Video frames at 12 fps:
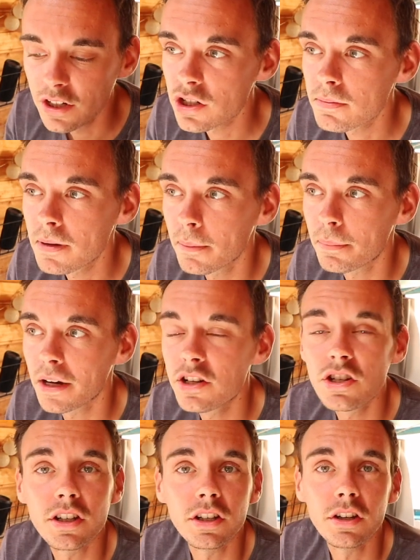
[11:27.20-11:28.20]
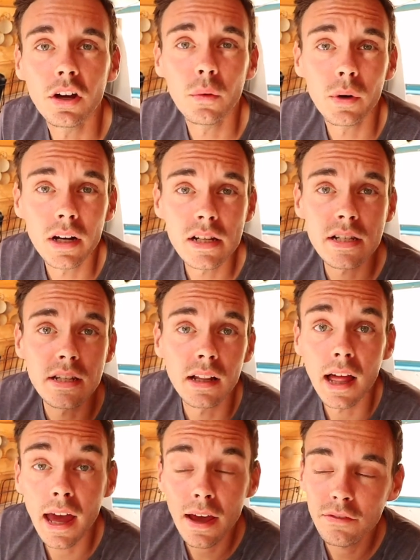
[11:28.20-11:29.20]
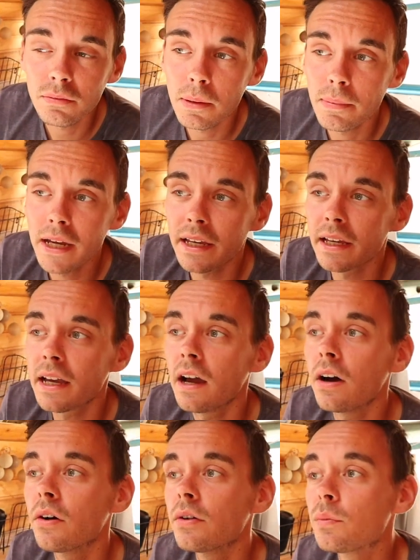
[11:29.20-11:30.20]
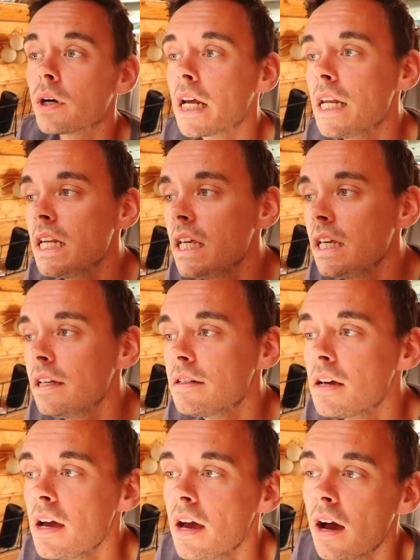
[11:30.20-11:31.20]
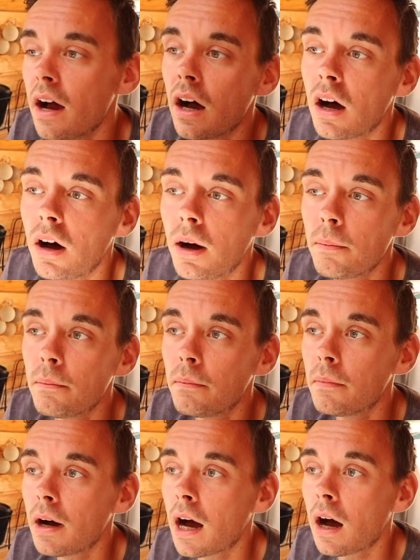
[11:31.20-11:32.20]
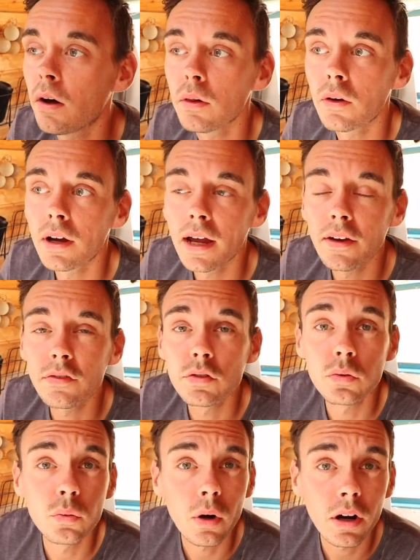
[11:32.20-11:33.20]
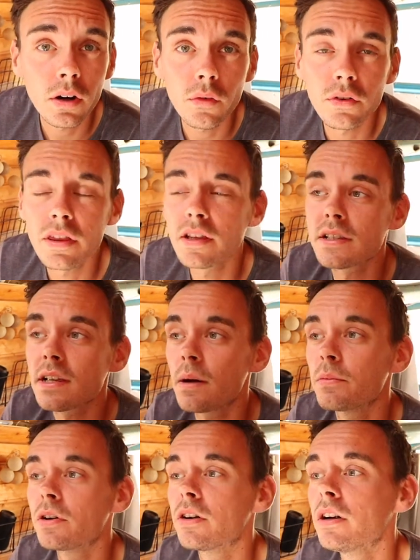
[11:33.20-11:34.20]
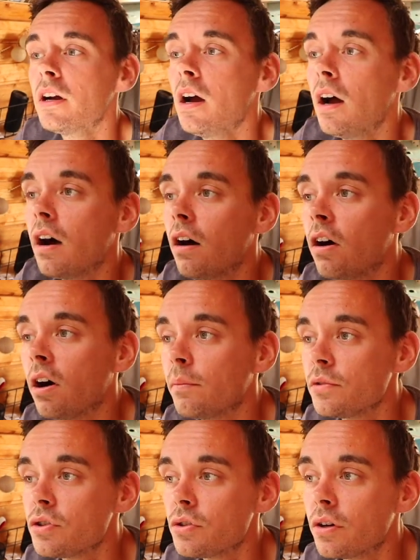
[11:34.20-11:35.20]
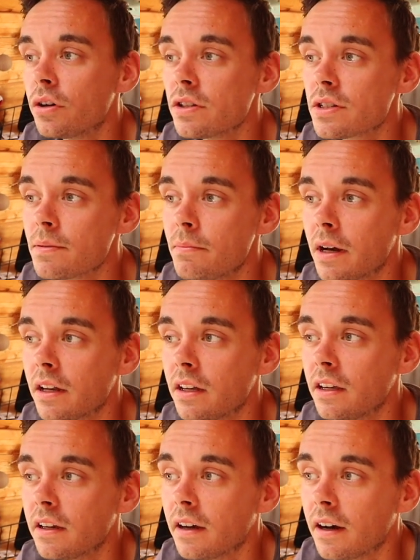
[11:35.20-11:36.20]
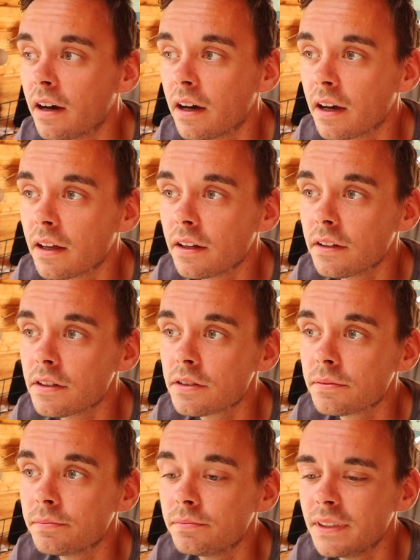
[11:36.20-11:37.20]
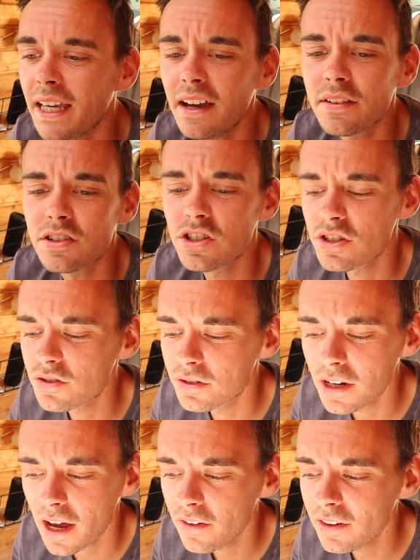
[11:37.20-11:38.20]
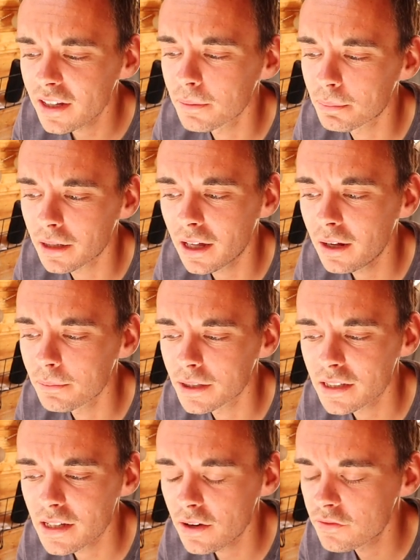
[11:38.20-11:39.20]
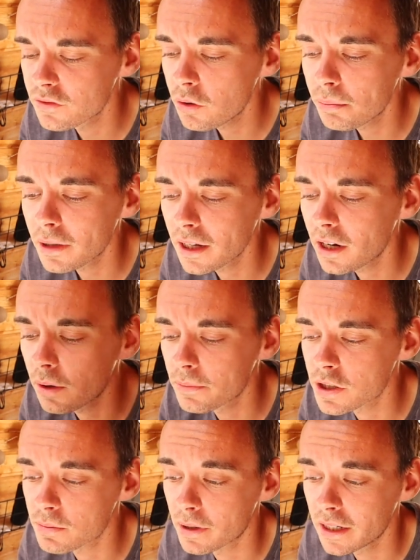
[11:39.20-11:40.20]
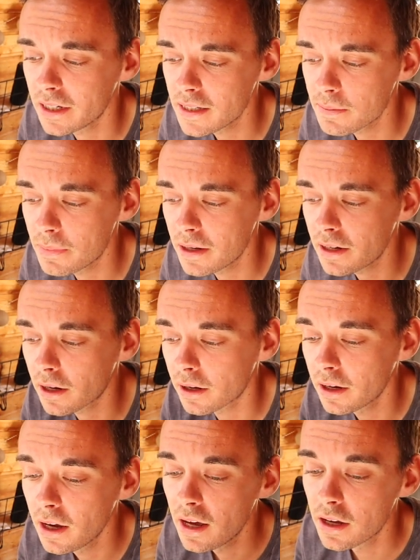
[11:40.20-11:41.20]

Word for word: just my budget, you know, what I still have on my bank account, what I need, how long I have to work over the summer to earn some money, and yeah, just to have like a plan, because I have no plan how much money I spent. I